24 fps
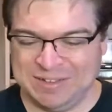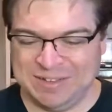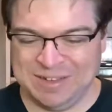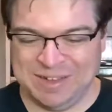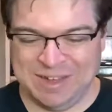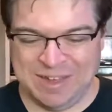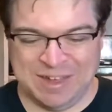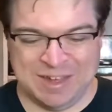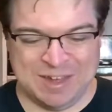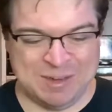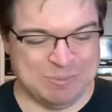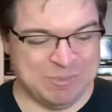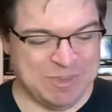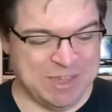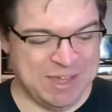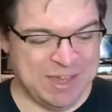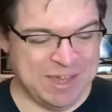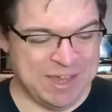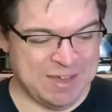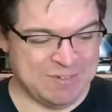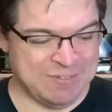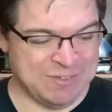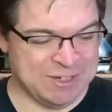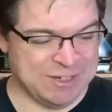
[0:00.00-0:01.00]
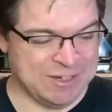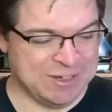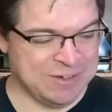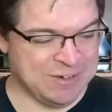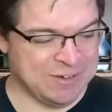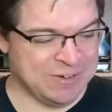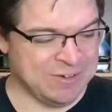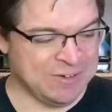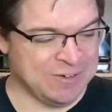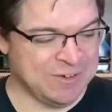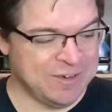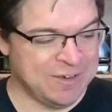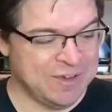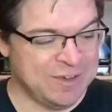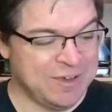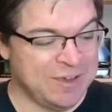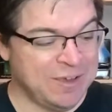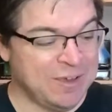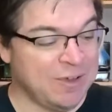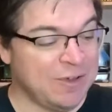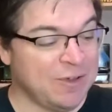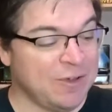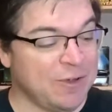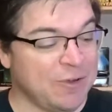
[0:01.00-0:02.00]
game they have in here.
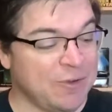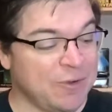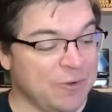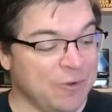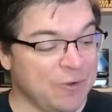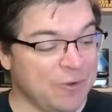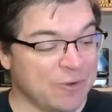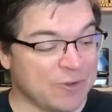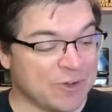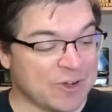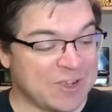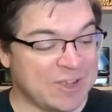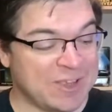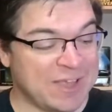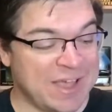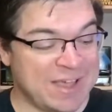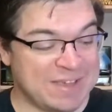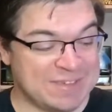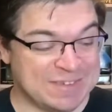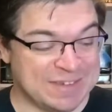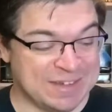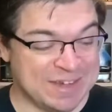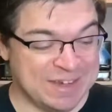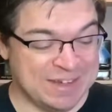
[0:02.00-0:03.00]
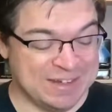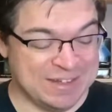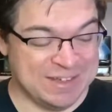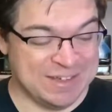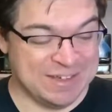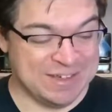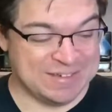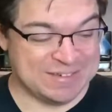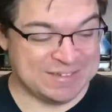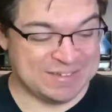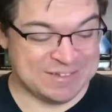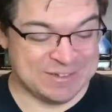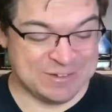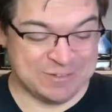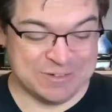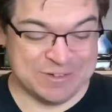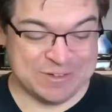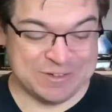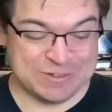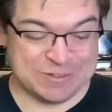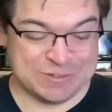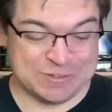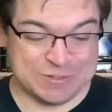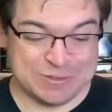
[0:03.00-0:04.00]
Oh, classic NES
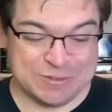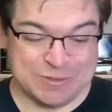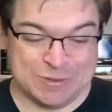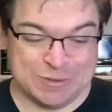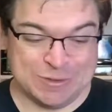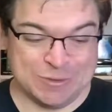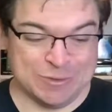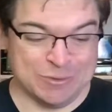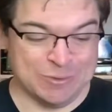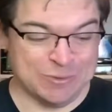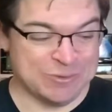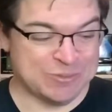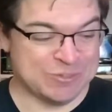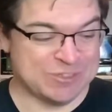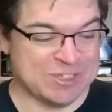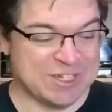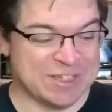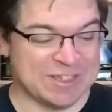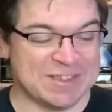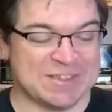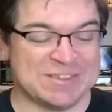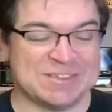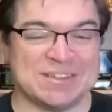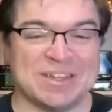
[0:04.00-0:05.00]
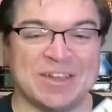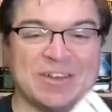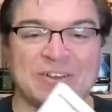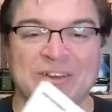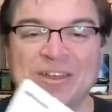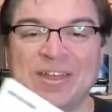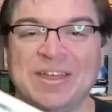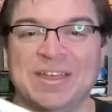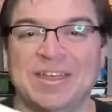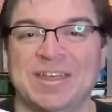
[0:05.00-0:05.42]
Series 2. Check this out.